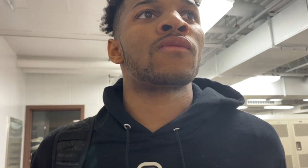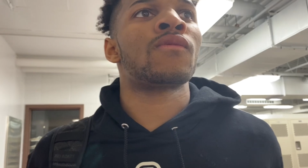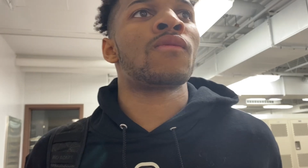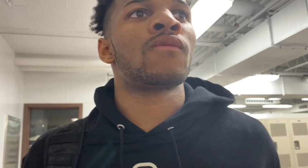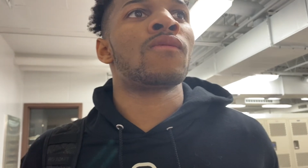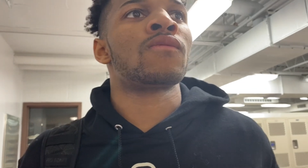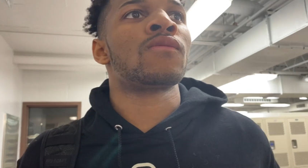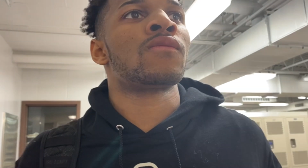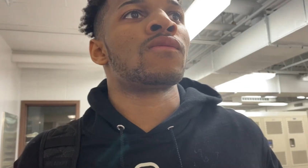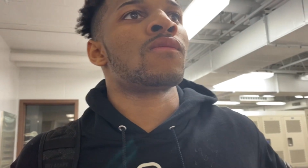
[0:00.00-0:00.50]

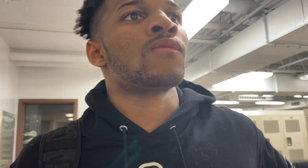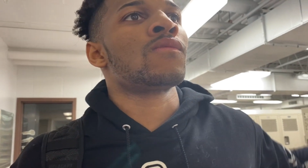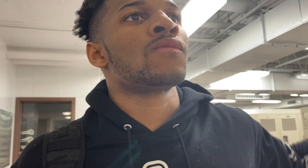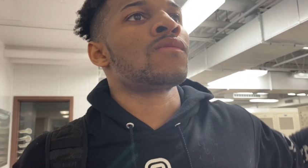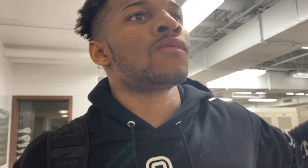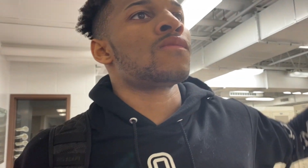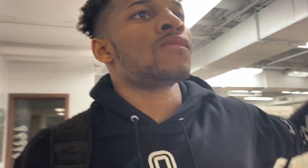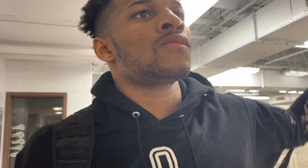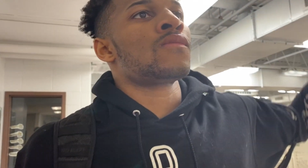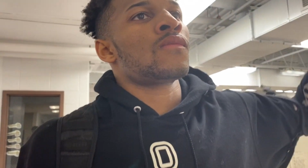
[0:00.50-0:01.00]
straight, you
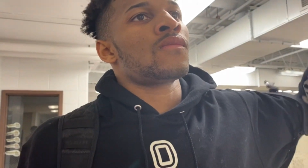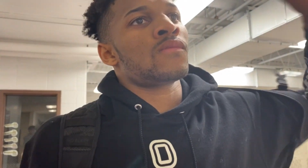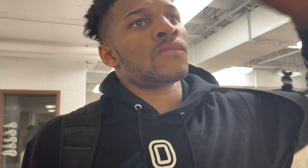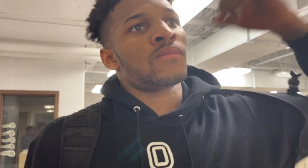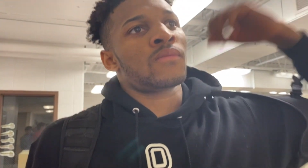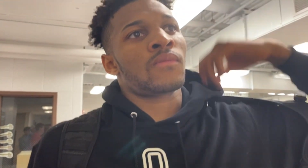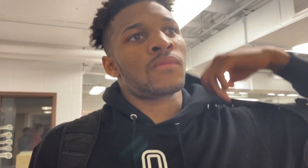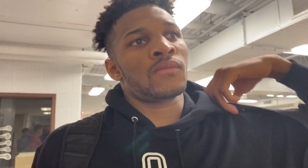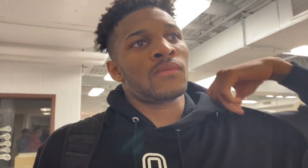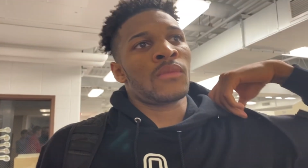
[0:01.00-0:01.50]
know, CAL
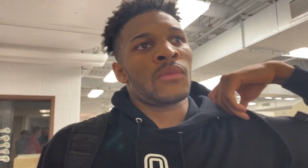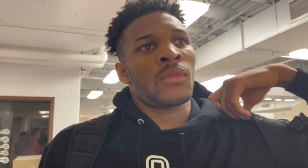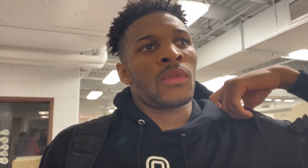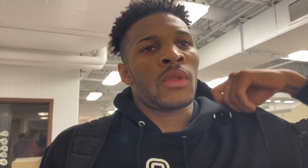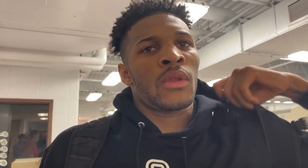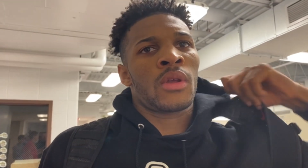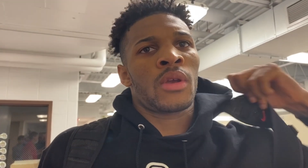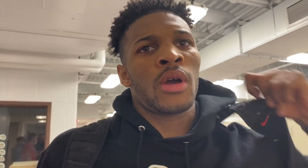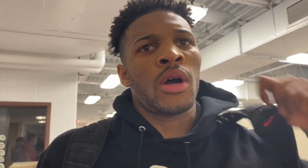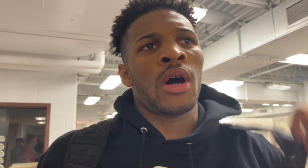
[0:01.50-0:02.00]
title games here?